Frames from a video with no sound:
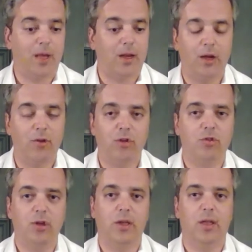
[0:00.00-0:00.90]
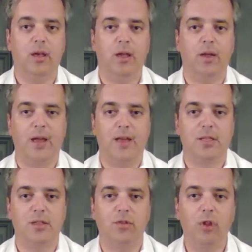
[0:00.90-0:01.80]
about 100 trillion of
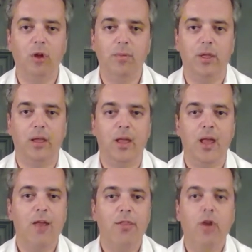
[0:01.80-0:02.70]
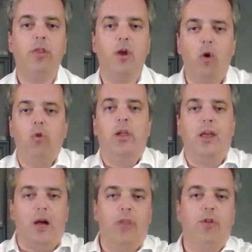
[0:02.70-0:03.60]
assets globally. They're the
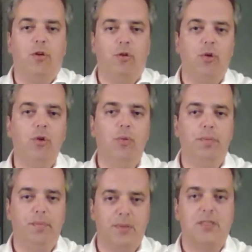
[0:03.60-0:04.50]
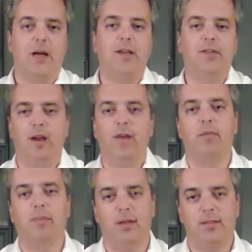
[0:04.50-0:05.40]
only other group besides
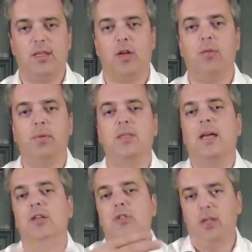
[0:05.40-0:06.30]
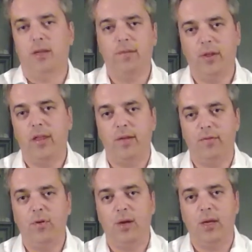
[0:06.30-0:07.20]
governments that could potentially fill
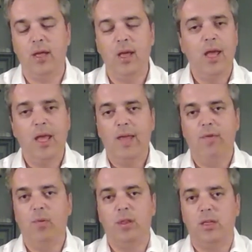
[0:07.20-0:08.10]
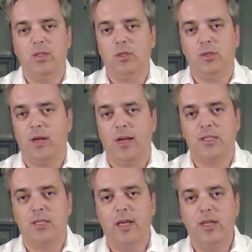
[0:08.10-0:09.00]
that void. Even within
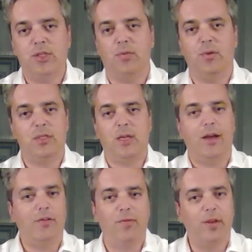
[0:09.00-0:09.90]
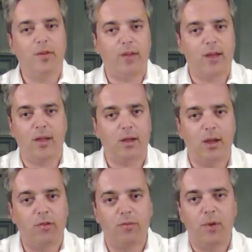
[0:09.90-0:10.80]
Constellation, which to us feels like
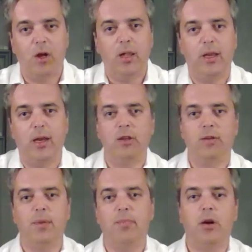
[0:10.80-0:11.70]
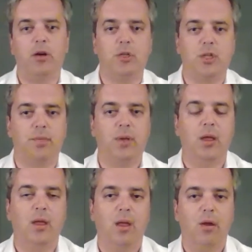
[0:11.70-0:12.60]
a small and intimate partnership,
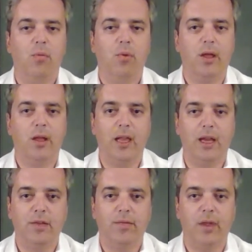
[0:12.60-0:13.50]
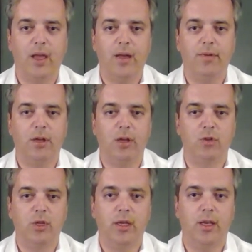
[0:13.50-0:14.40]
we collectively have $1
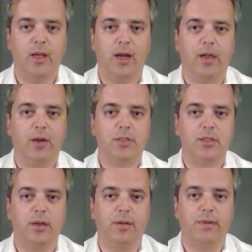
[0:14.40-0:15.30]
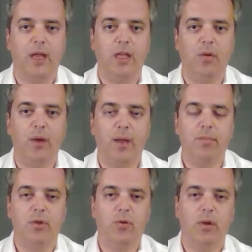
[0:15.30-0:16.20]
trillion of
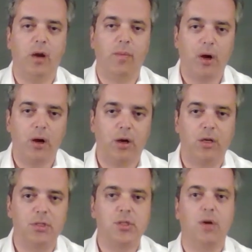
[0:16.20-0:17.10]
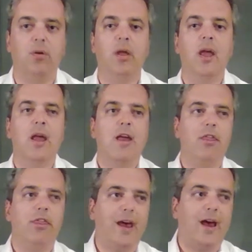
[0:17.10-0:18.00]
AUM between our partners. So
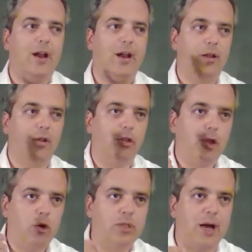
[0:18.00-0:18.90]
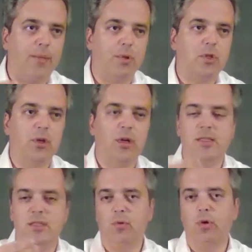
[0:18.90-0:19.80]
that those
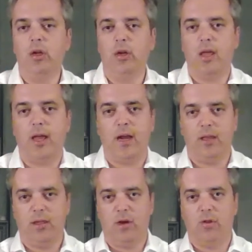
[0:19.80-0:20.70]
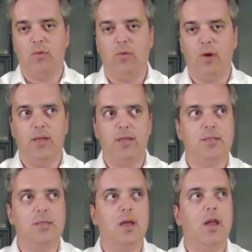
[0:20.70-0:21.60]
opportunities that we're looking at, I think, are the
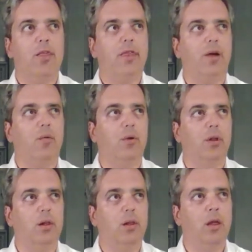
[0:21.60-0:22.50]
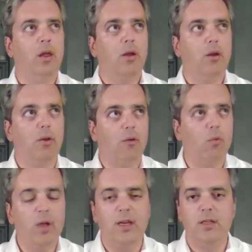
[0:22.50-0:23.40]
ones that will
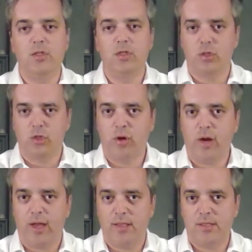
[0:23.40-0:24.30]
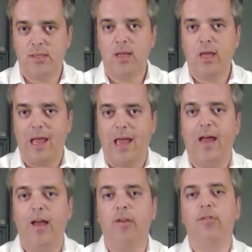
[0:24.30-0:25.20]
witness distress
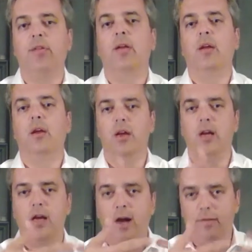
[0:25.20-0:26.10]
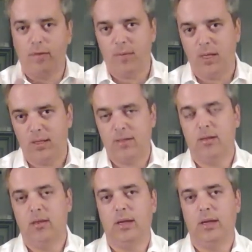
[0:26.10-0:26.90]
as government